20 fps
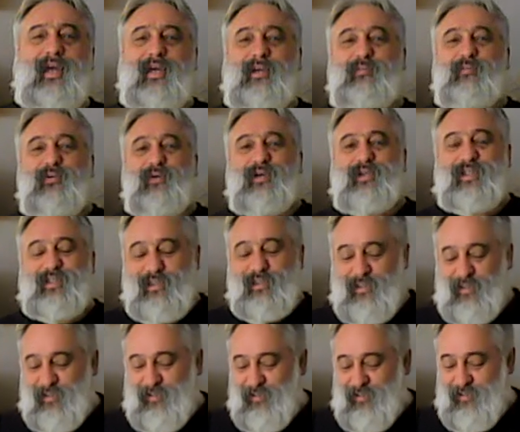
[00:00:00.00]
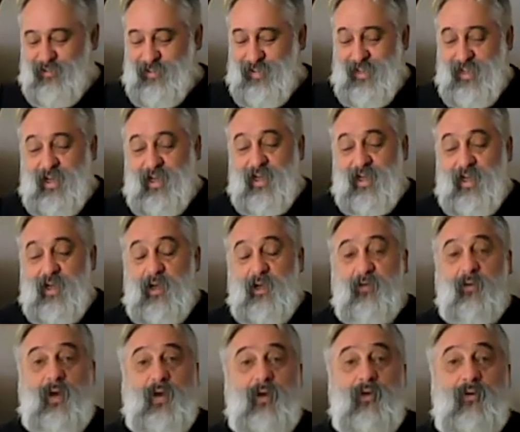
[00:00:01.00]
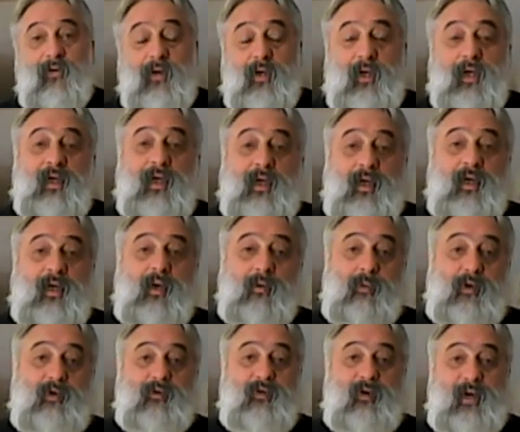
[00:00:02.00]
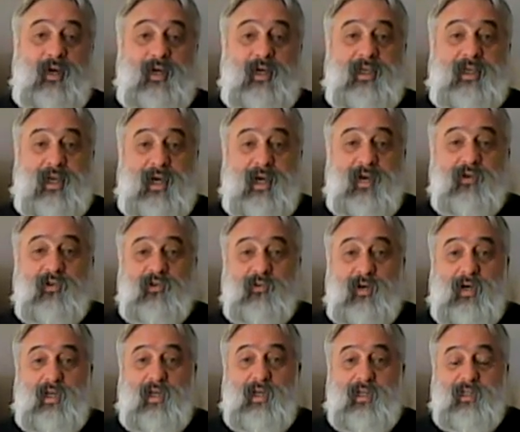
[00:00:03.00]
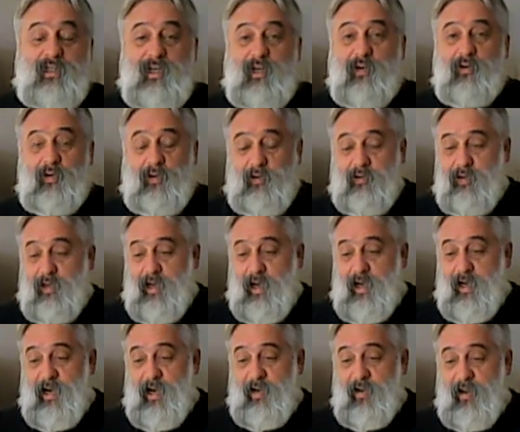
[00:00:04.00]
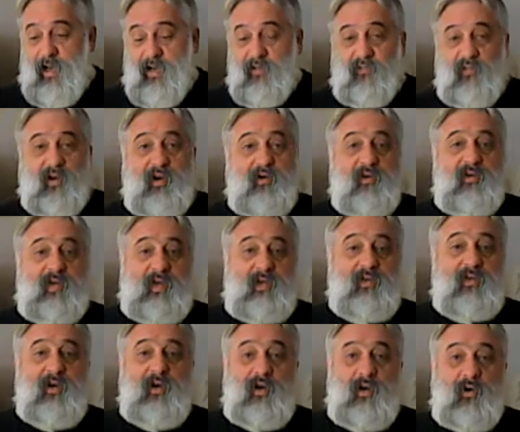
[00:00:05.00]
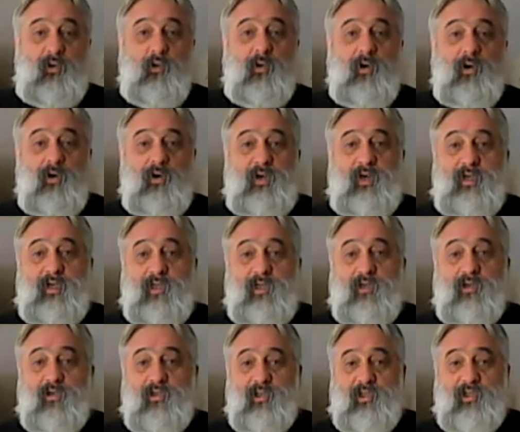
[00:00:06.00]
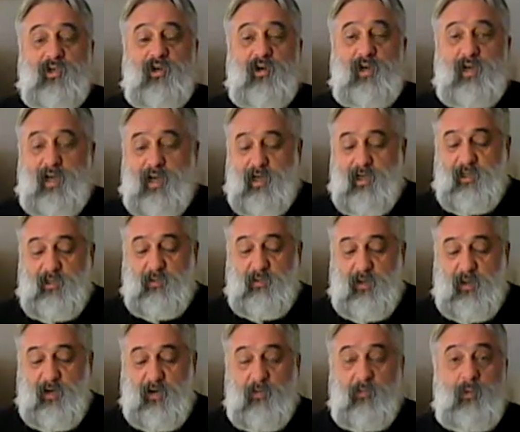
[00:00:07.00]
Hey, boys and girls. Well, I've been trying to get the house ready to sell here today, and I figure the entire world needs a little sarcasm.